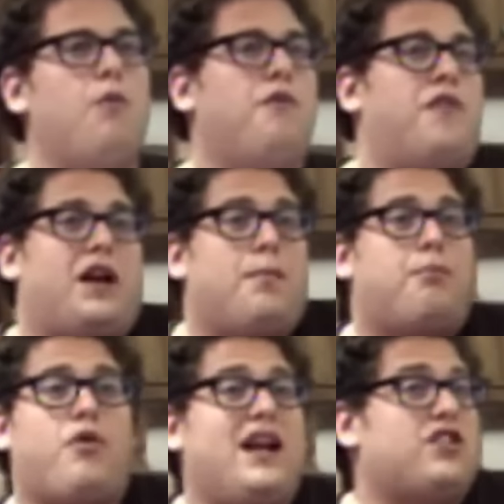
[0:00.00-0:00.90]
I will fucking
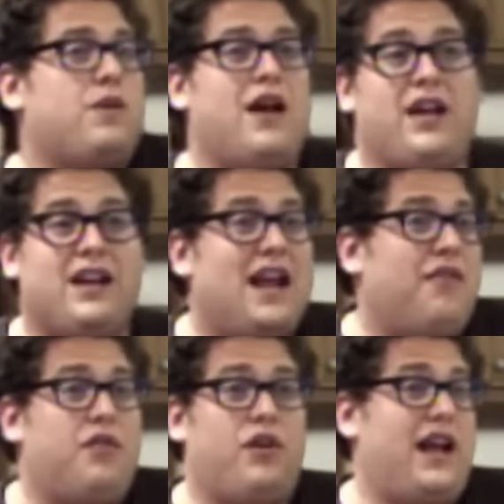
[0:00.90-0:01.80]
prance around like
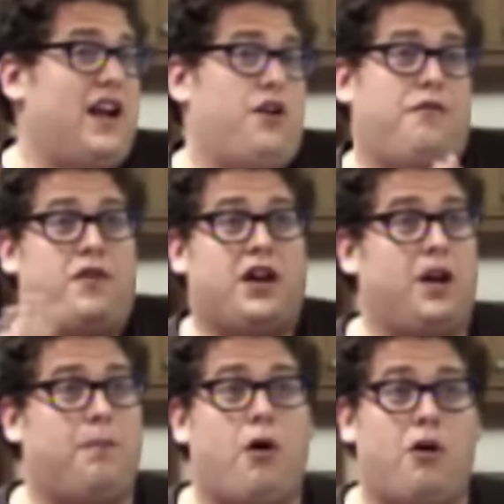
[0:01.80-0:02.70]
Nathan Lane in her
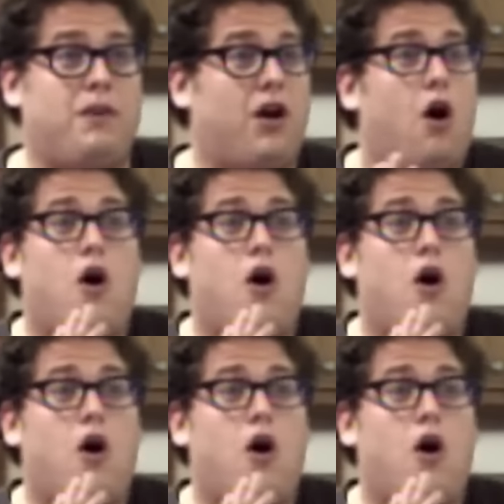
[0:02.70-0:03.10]
fucking apartment